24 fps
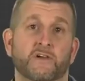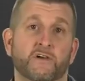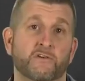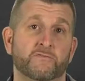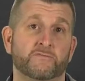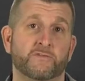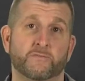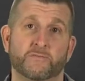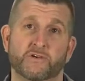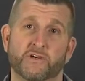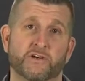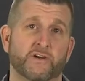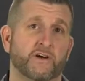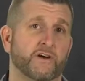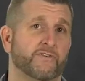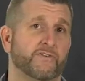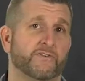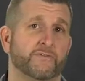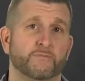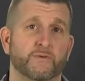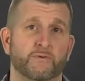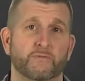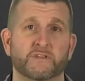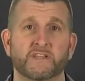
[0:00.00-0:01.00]
from your
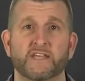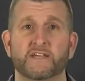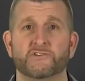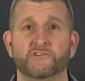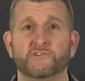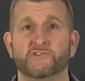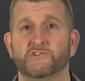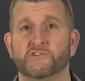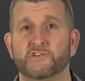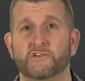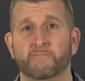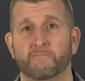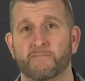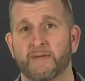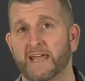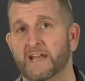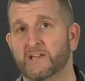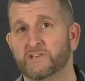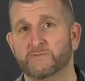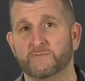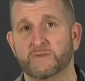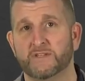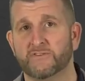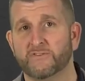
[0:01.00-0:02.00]
customer relationship
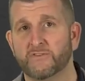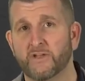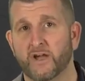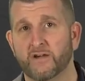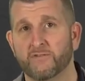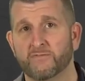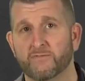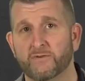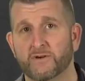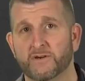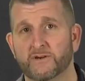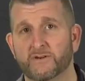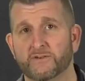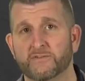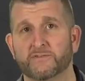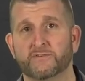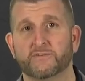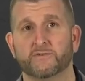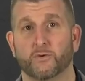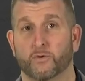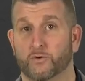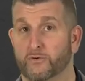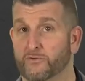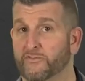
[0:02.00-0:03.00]
management
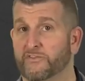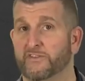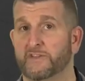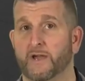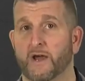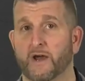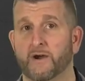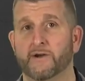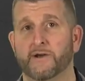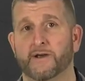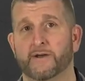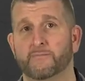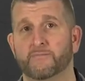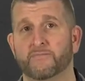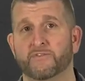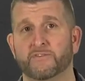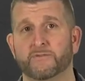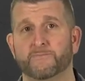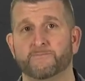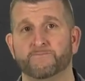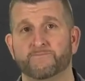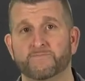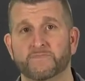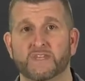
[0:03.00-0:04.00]
softwares, or
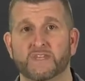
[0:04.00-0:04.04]
CRMs,